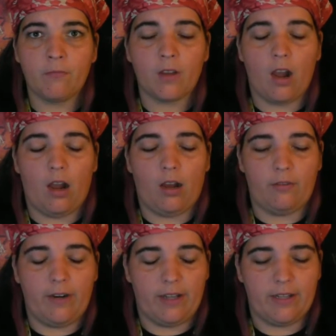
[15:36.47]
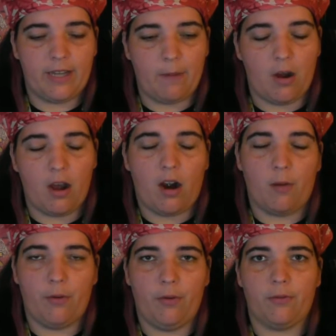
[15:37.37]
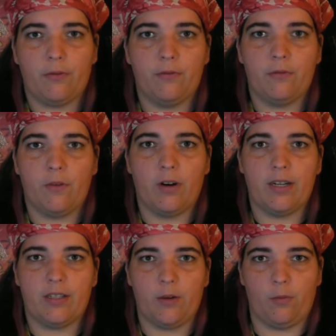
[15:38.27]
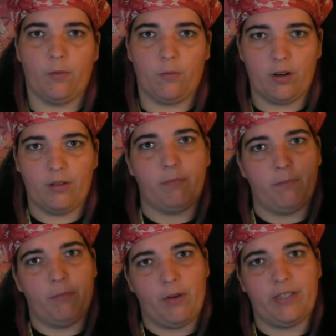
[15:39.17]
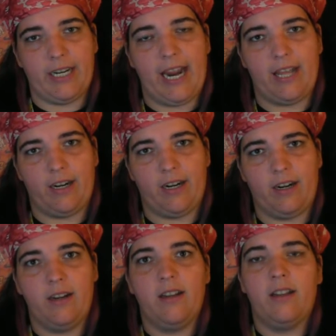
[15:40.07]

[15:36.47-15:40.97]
Valence had bought our booth for us, so we're both together.